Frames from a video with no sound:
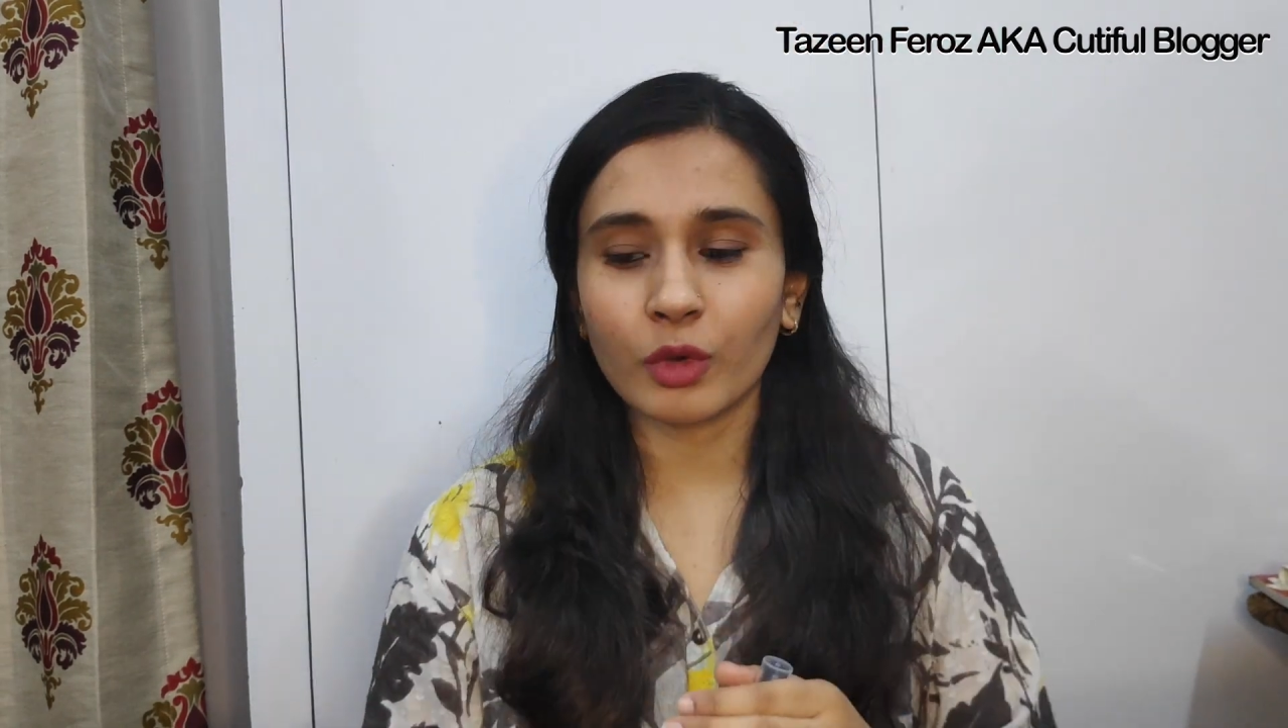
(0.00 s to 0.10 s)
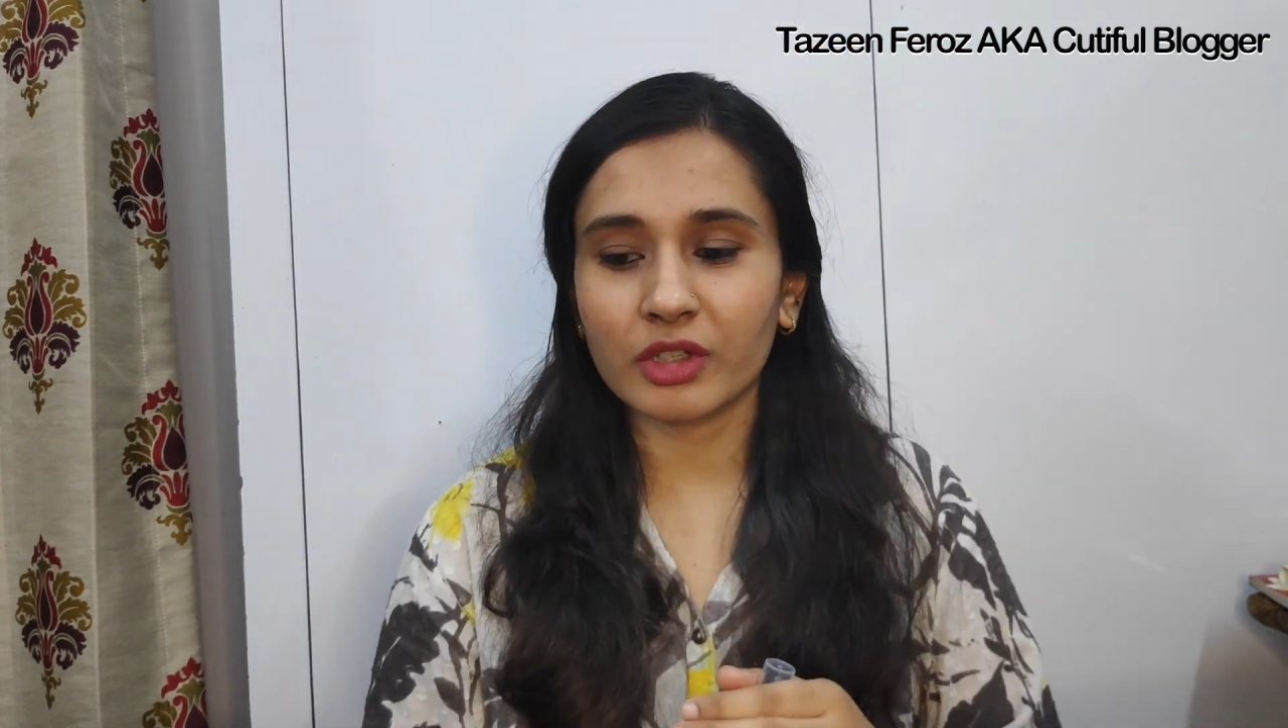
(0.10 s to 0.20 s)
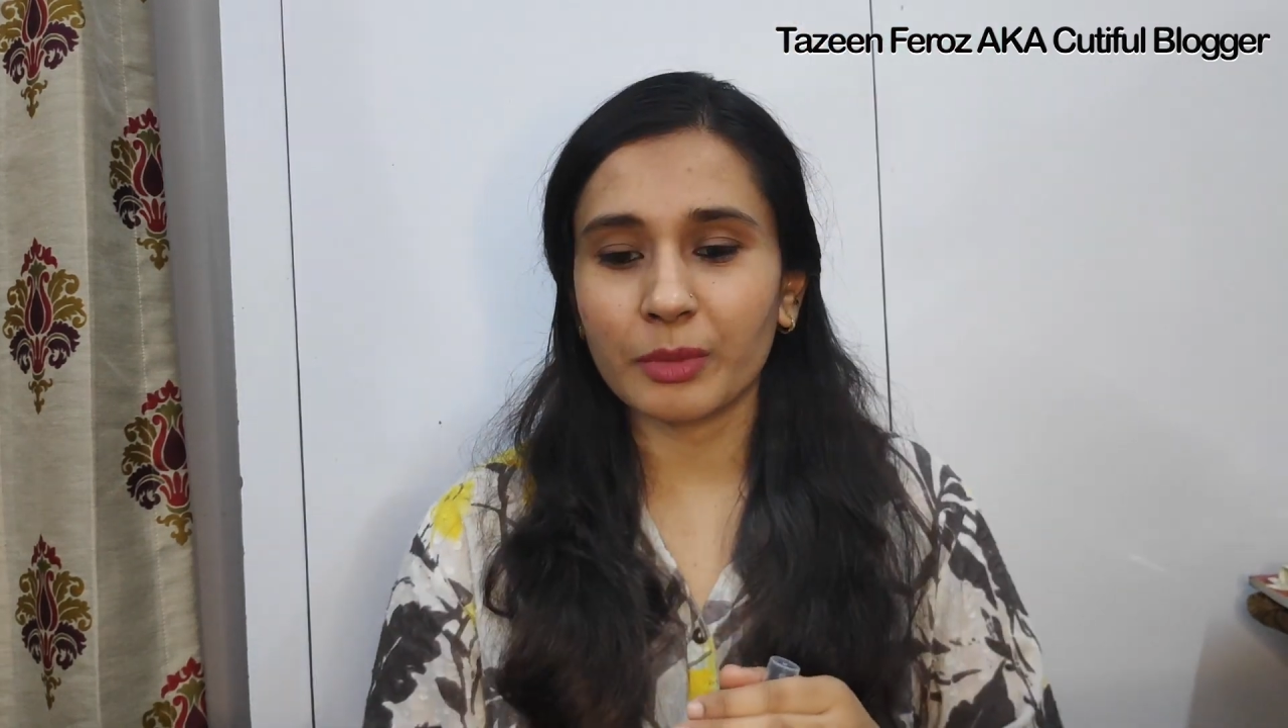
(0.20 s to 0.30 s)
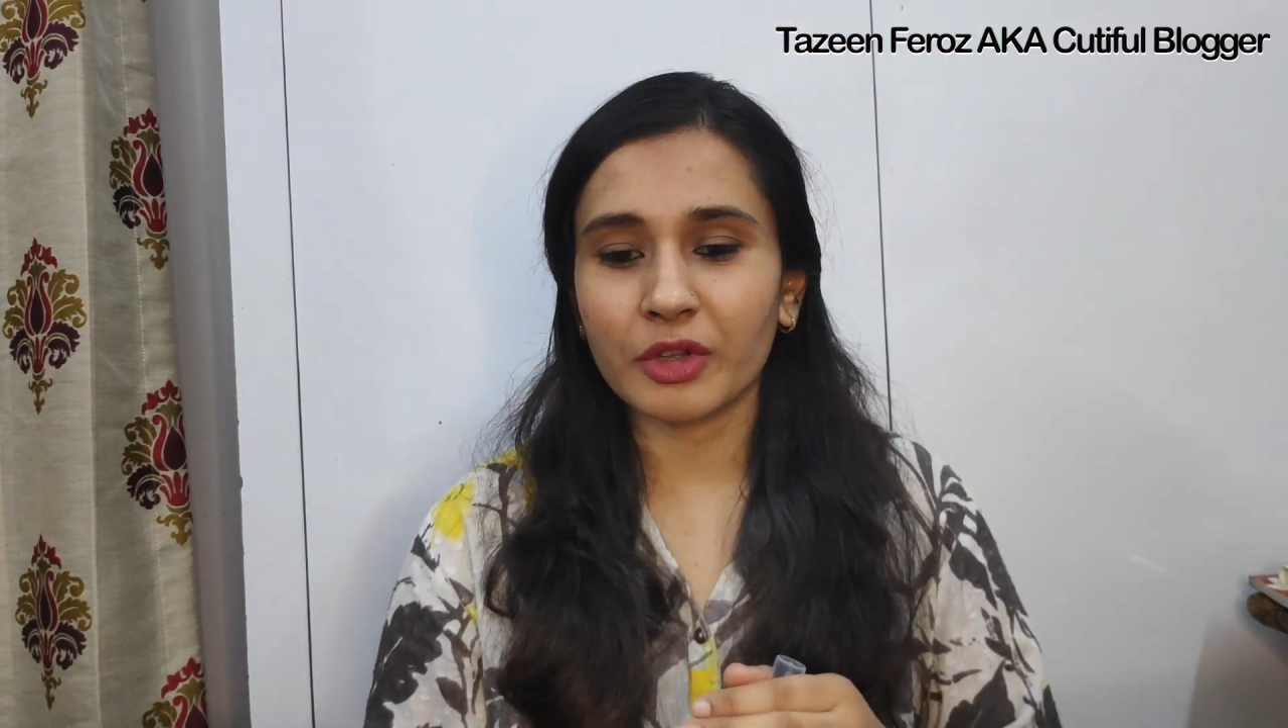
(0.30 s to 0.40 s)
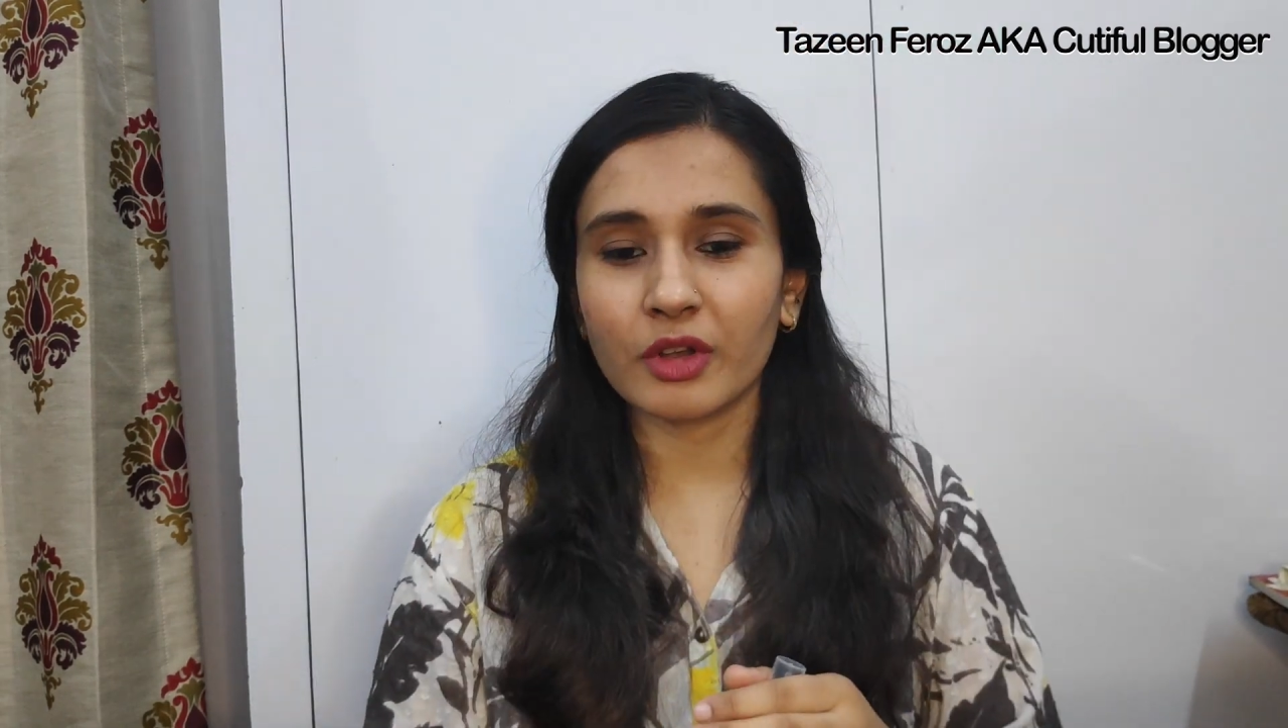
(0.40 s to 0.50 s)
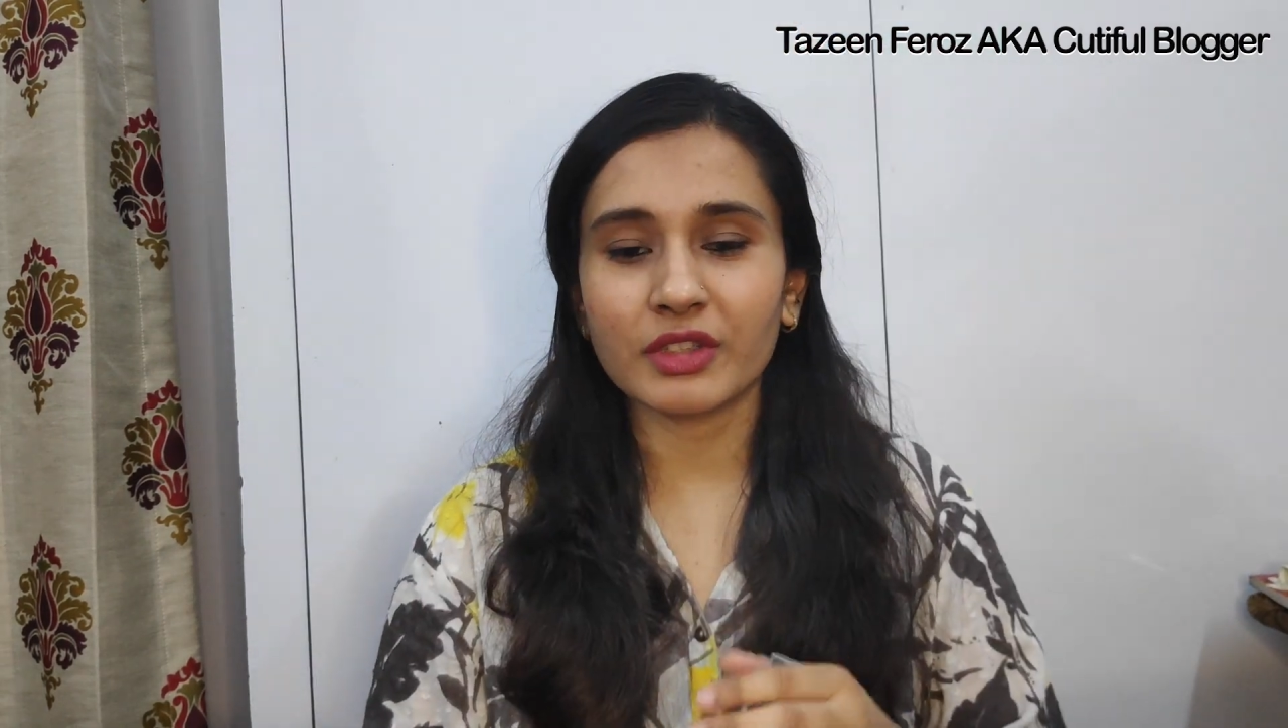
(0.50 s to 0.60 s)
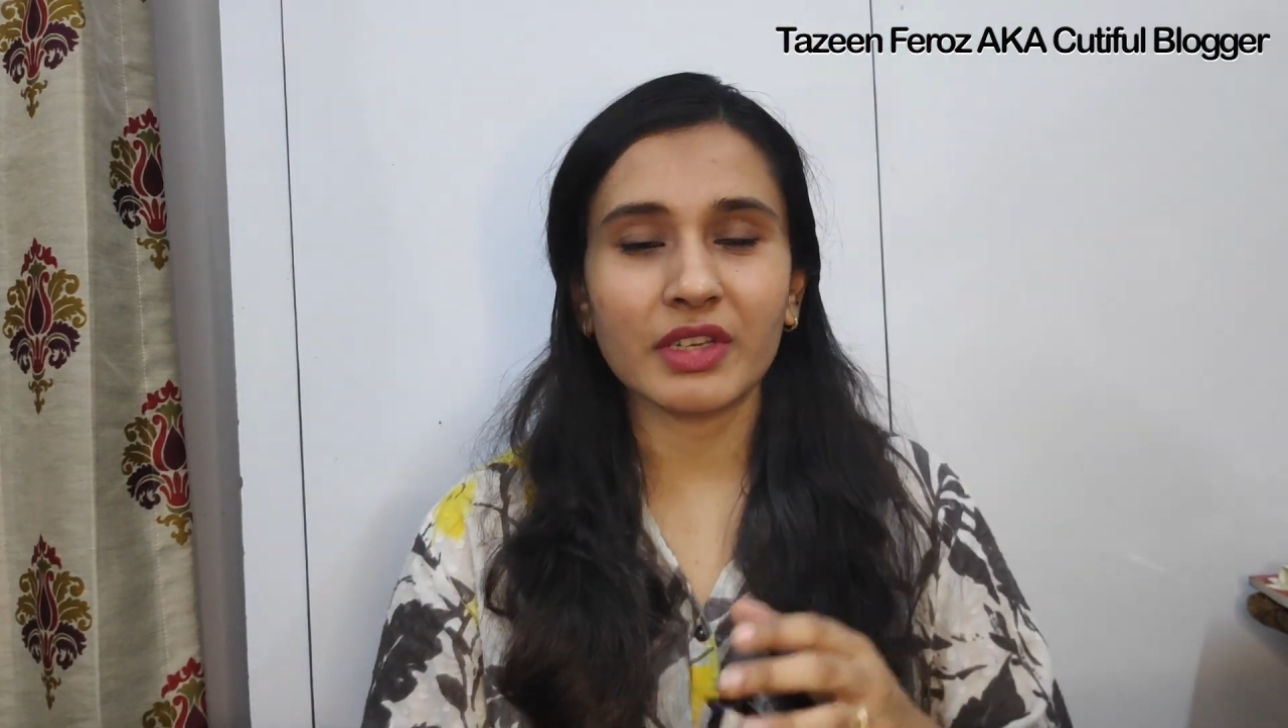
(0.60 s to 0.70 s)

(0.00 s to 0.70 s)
water because